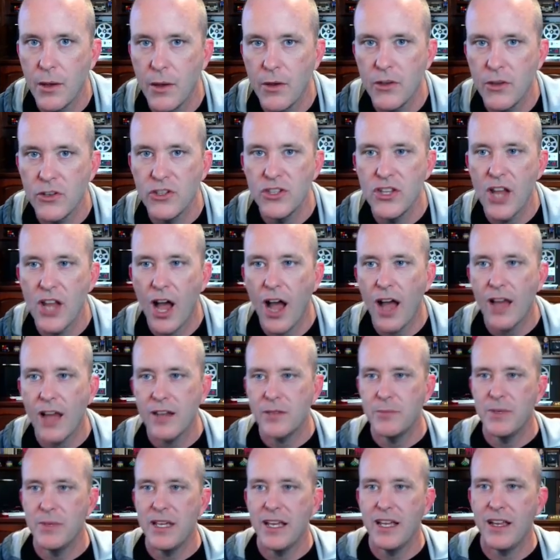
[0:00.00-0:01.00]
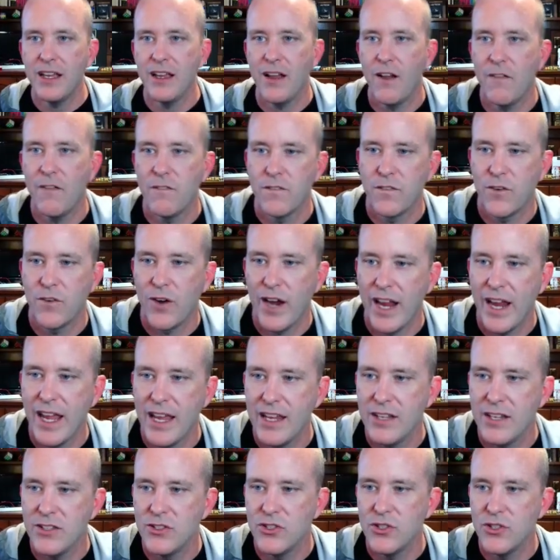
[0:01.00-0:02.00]
not being
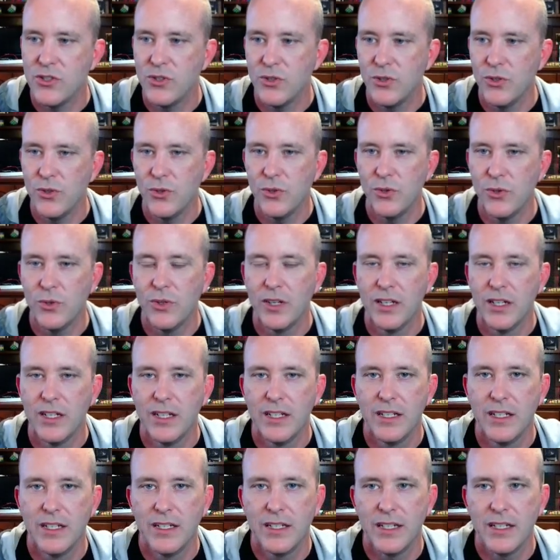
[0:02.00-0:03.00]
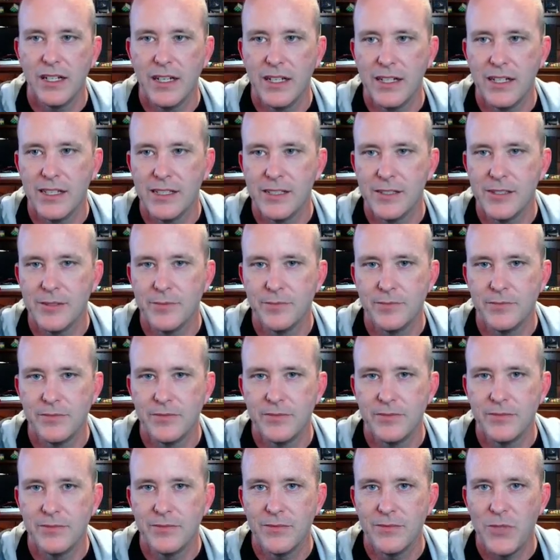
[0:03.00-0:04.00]
afraid to
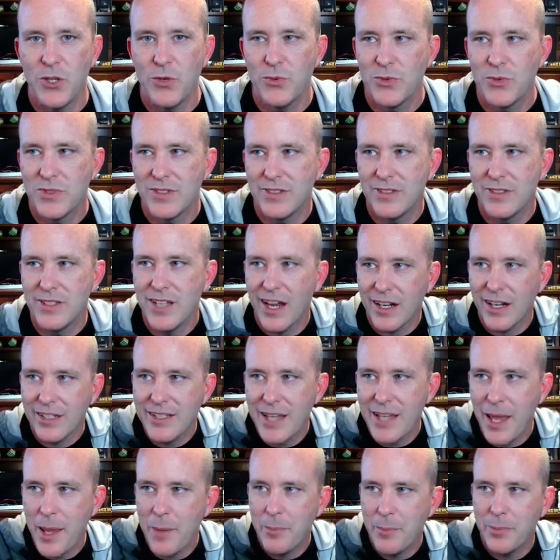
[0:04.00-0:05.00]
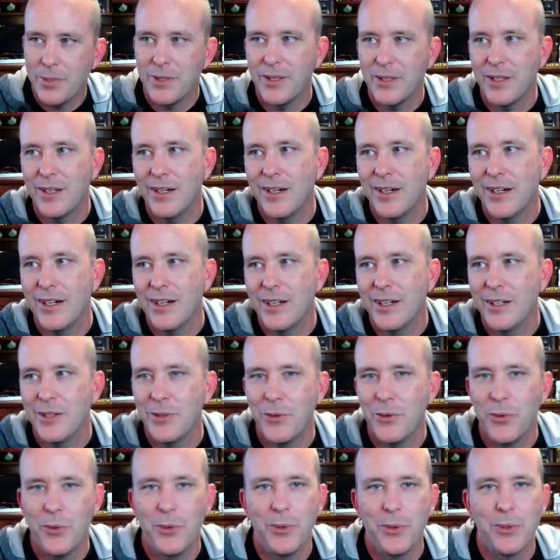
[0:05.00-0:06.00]
use duct tape
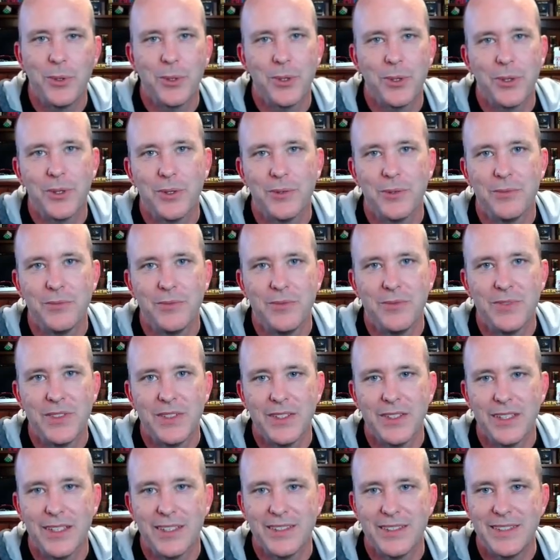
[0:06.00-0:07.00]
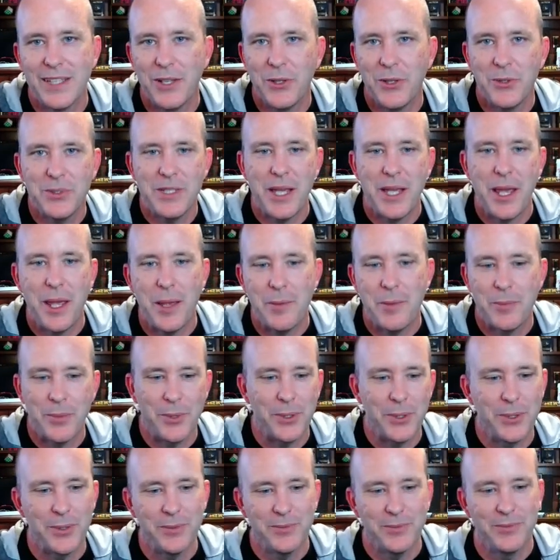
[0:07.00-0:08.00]
or sellotape
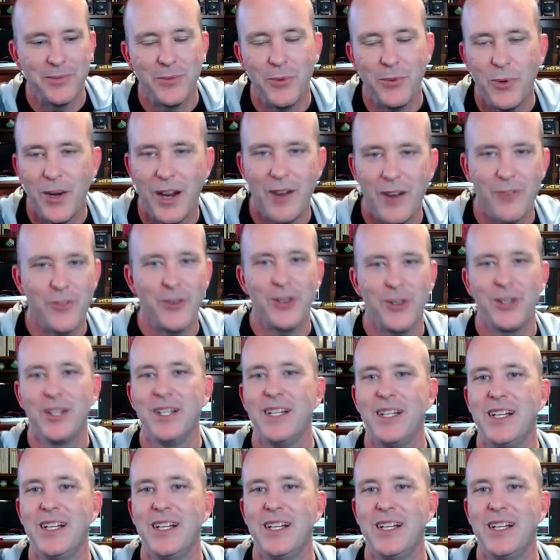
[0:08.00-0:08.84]
or whatever